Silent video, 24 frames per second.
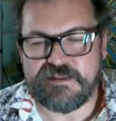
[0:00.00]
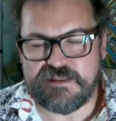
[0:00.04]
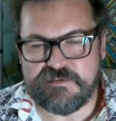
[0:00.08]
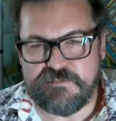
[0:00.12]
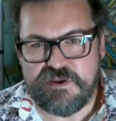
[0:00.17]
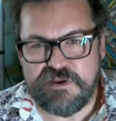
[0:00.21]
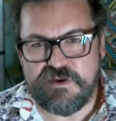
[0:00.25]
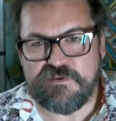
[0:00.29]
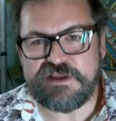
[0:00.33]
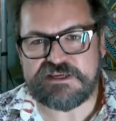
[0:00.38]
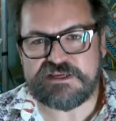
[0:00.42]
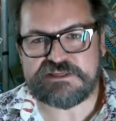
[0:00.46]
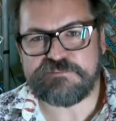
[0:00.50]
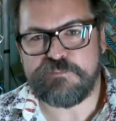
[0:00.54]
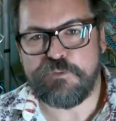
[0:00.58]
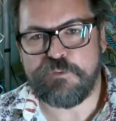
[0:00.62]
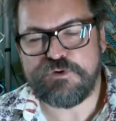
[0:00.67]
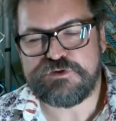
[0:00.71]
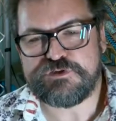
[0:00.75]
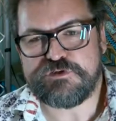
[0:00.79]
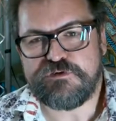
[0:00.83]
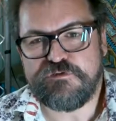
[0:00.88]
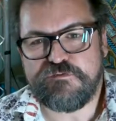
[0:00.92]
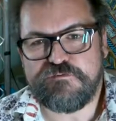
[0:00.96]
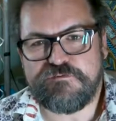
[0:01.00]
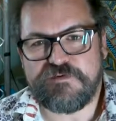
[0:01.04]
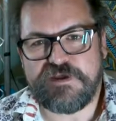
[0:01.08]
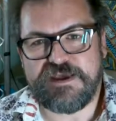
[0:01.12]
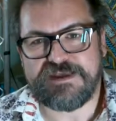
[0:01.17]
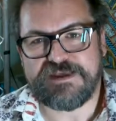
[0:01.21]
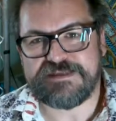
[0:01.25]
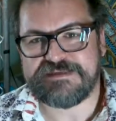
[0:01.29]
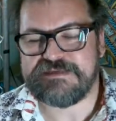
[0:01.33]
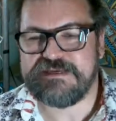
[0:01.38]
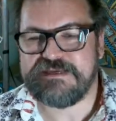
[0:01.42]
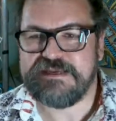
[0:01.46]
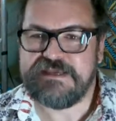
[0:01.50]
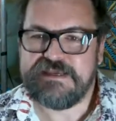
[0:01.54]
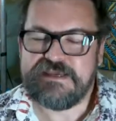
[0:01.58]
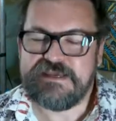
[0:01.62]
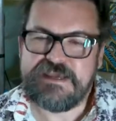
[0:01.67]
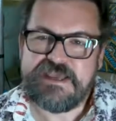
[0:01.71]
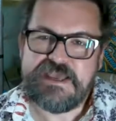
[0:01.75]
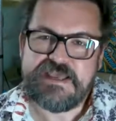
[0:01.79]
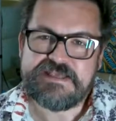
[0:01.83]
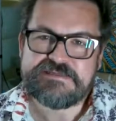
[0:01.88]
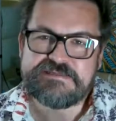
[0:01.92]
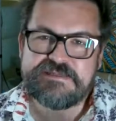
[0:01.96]
The mere exposure effect
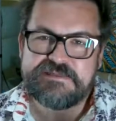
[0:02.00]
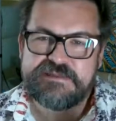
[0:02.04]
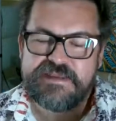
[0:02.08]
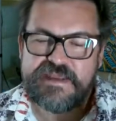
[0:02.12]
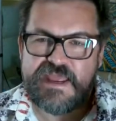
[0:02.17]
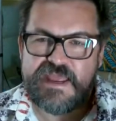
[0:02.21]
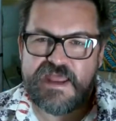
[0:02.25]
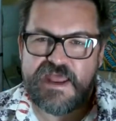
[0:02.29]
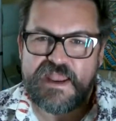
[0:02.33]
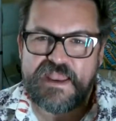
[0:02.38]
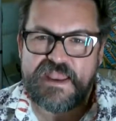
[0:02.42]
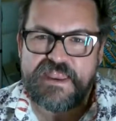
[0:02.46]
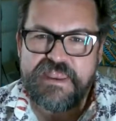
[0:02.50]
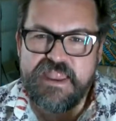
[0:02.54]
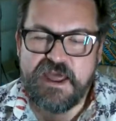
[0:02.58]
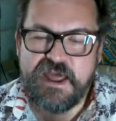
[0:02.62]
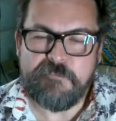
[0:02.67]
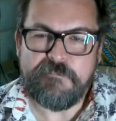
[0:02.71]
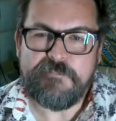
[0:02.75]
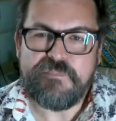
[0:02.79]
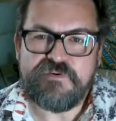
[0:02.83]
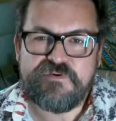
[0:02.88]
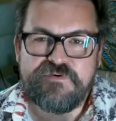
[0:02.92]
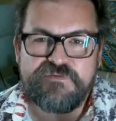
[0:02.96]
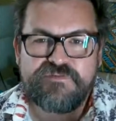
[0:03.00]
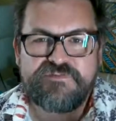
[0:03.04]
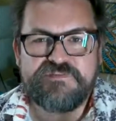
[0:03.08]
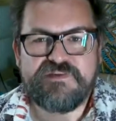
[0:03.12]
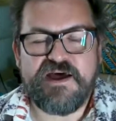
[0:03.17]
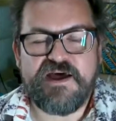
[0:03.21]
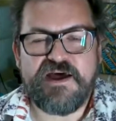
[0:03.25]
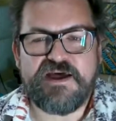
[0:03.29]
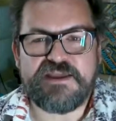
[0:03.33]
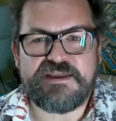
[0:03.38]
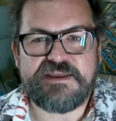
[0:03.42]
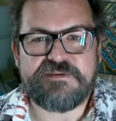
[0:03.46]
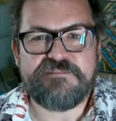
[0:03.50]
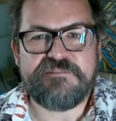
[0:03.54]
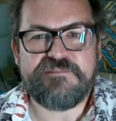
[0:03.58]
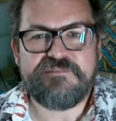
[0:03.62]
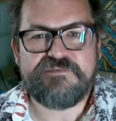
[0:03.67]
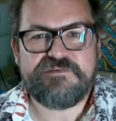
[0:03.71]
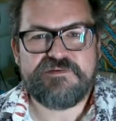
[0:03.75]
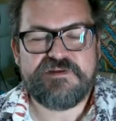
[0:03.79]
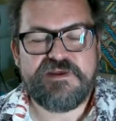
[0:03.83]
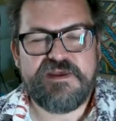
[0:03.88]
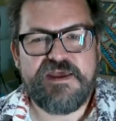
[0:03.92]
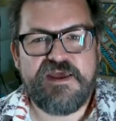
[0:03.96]
is the number of
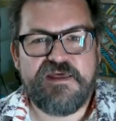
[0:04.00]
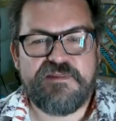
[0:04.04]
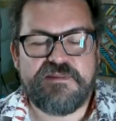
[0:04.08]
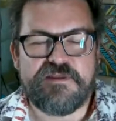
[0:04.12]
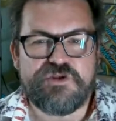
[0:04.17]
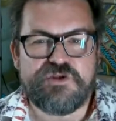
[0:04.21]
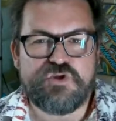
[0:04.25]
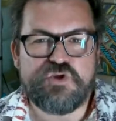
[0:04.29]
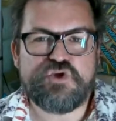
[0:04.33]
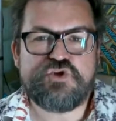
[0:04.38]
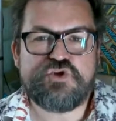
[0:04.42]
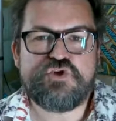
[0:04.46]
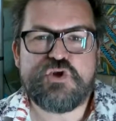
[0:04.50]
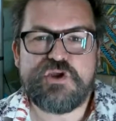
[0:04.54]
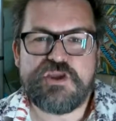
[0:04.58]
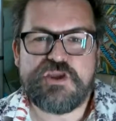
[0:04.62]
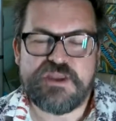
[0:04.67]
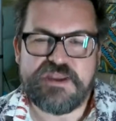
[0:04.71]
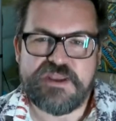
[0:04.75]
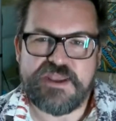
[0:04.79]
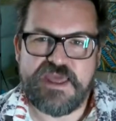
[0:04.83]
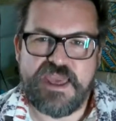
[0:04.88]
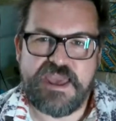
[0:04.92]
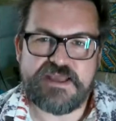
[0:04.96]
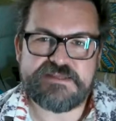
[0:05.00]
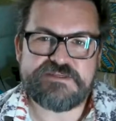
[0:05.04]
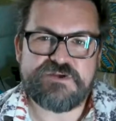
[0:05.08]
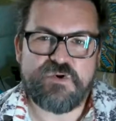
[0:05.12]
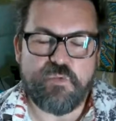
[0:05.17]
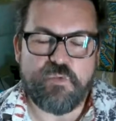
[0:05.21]
times that you should connect